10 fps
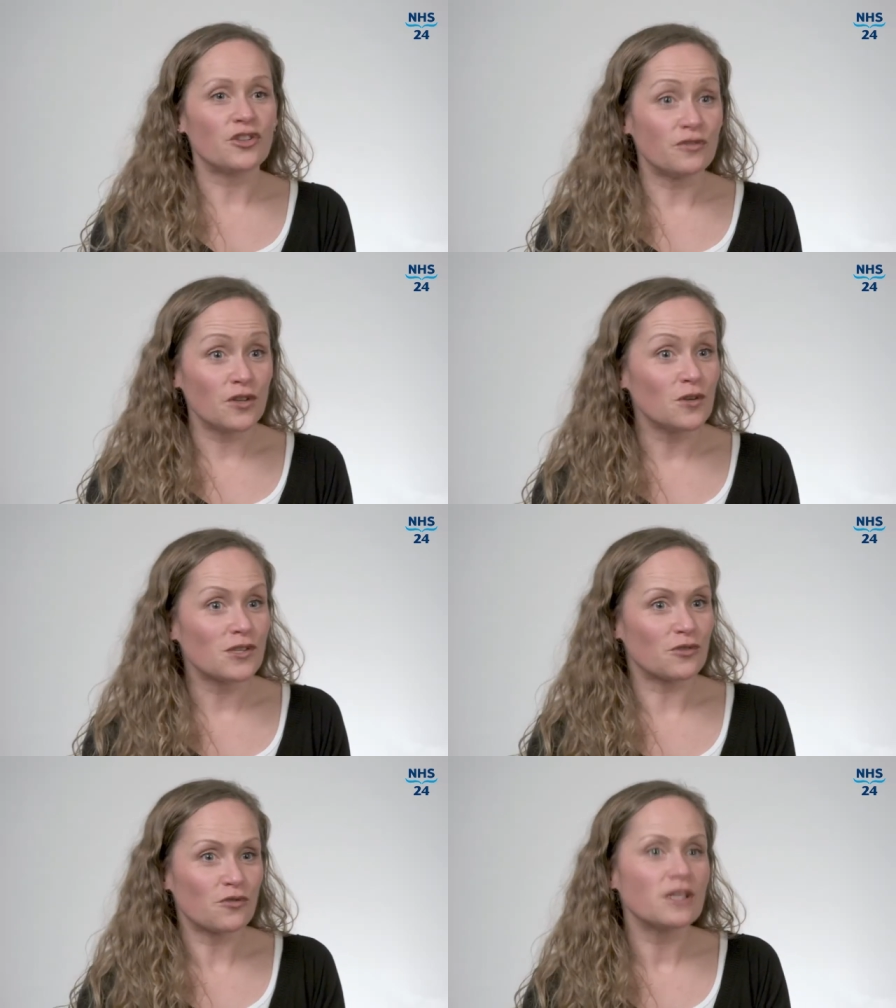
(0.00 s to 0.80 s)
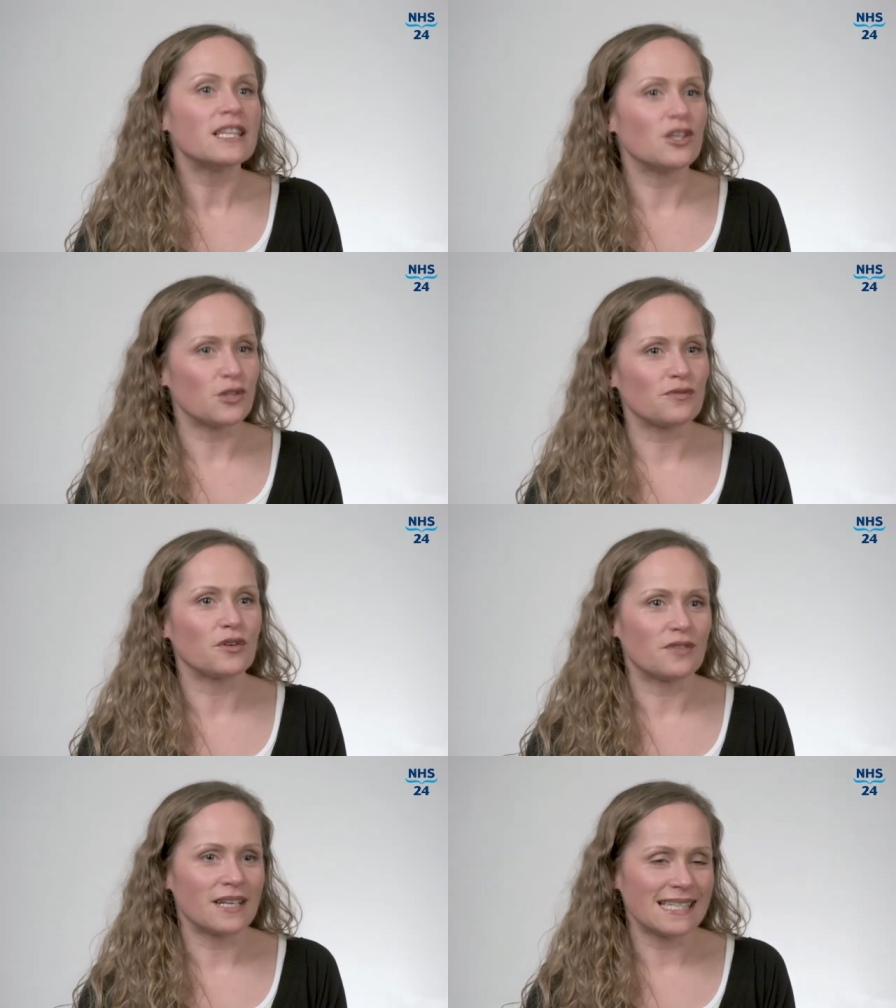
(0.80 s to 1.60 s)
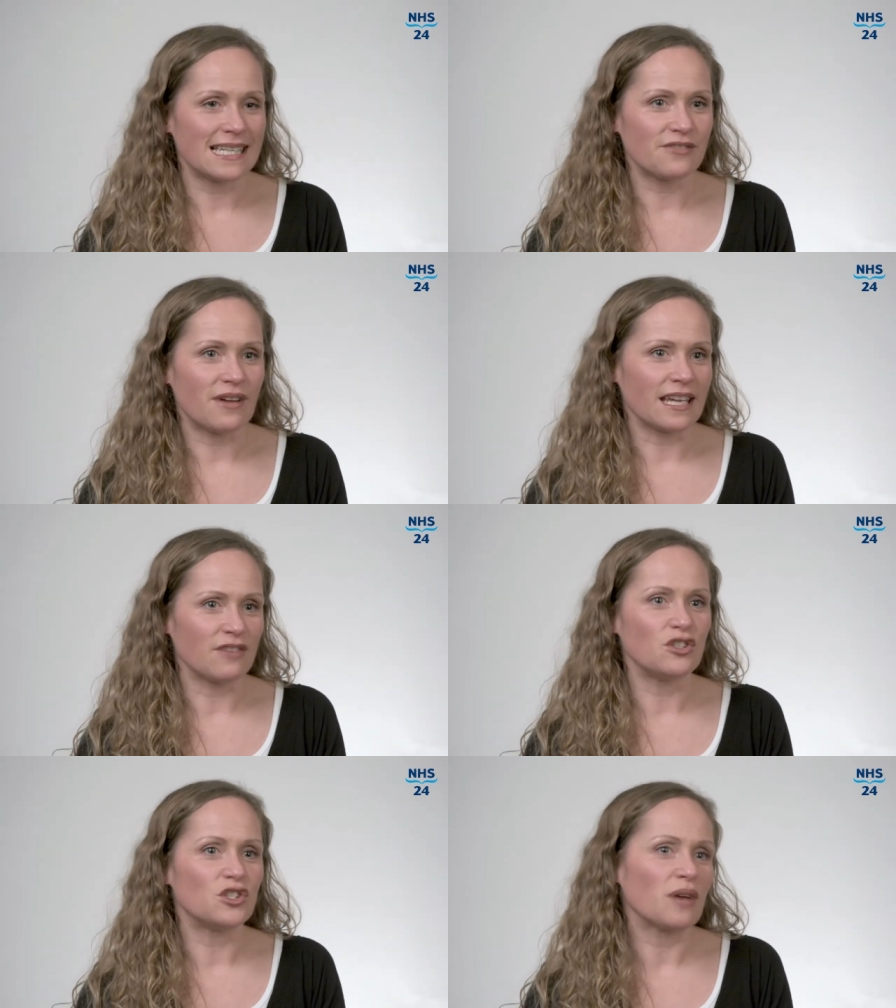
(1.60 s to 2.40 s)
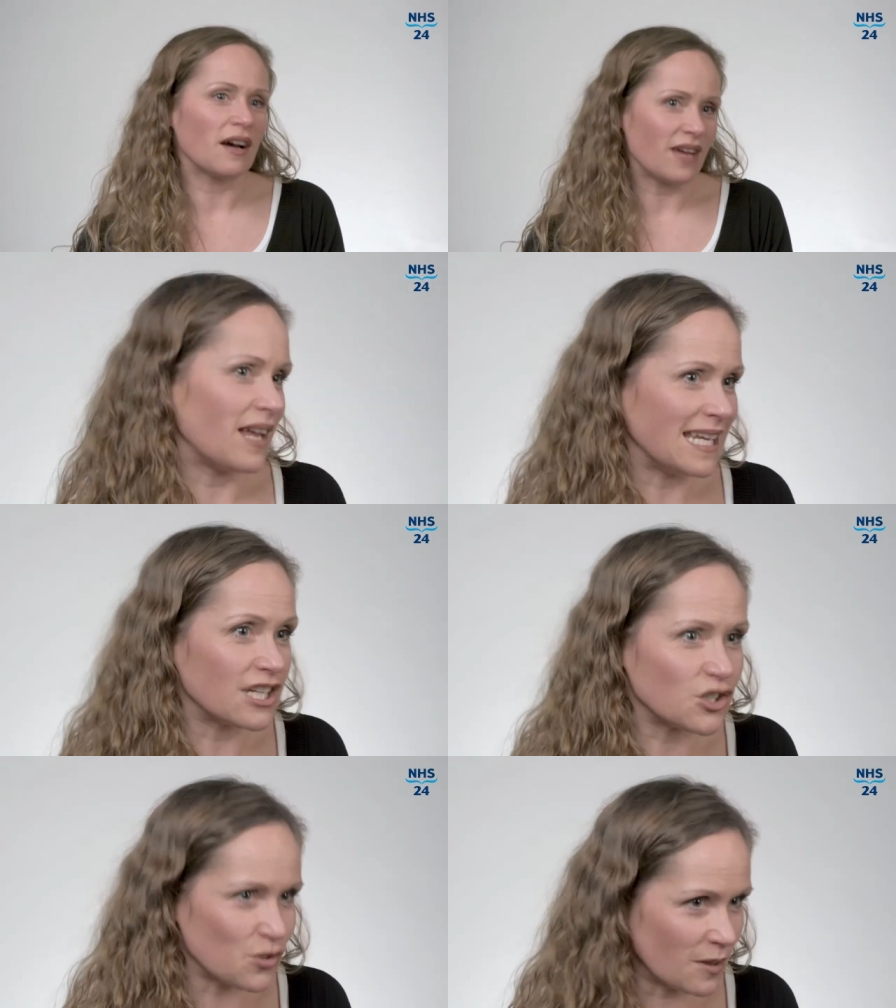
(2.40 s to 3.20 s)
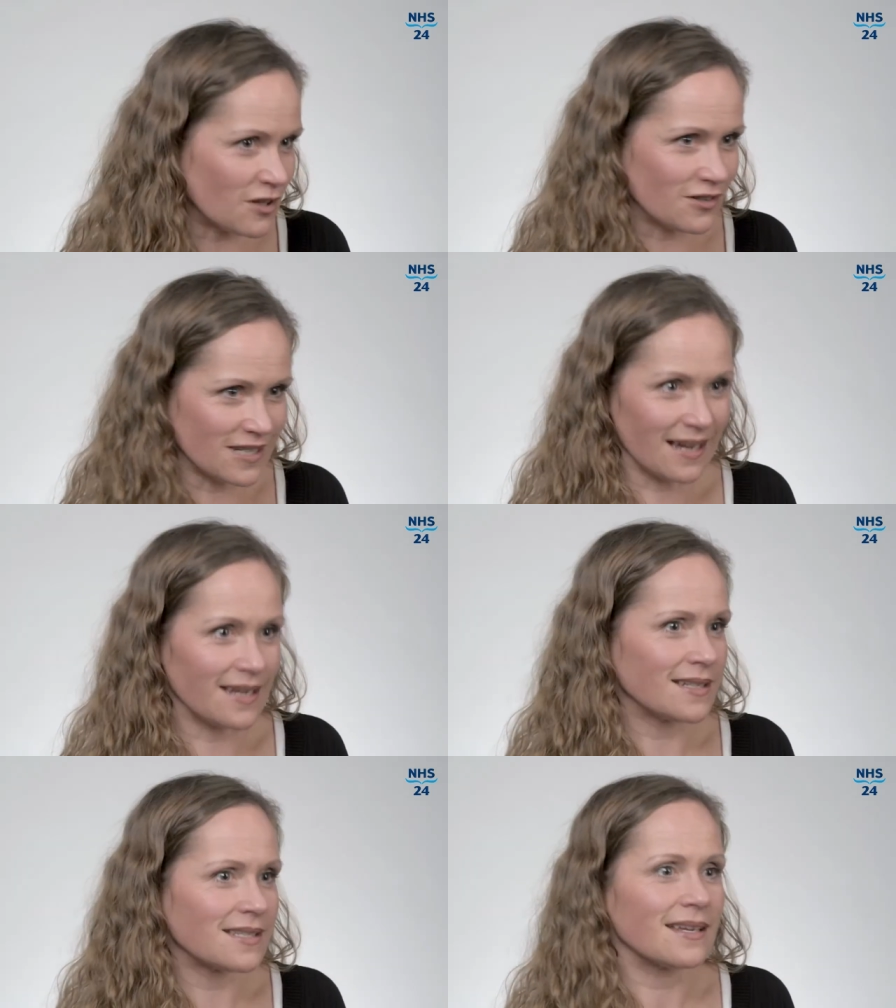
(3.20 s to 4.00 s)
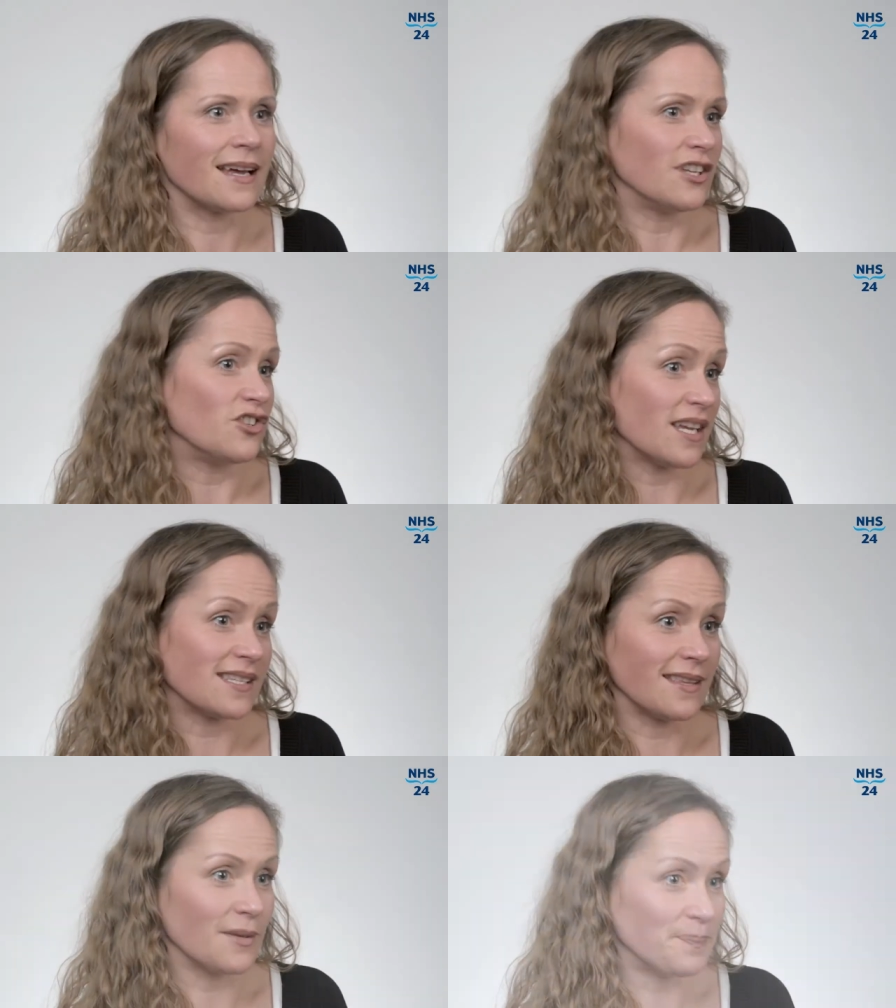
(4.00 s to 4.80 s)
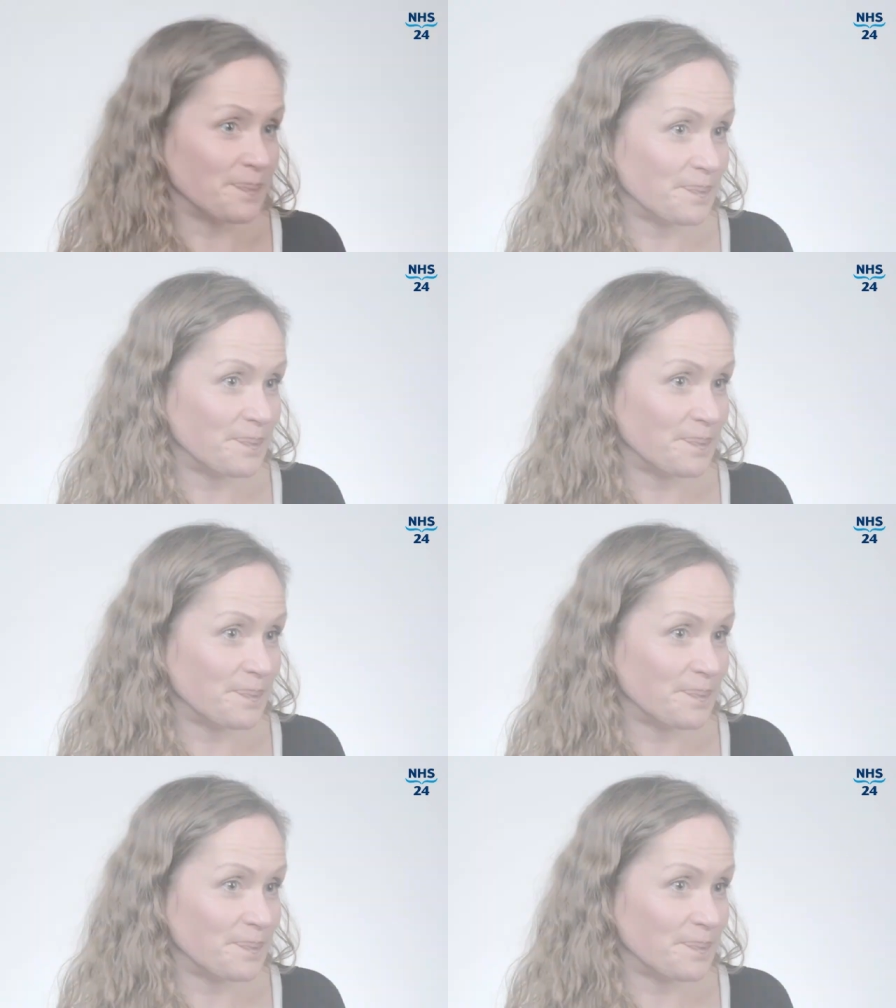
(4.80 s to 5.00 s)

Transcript: The reviews are really useful for identifying if you do have any issues with your diet and addressing them.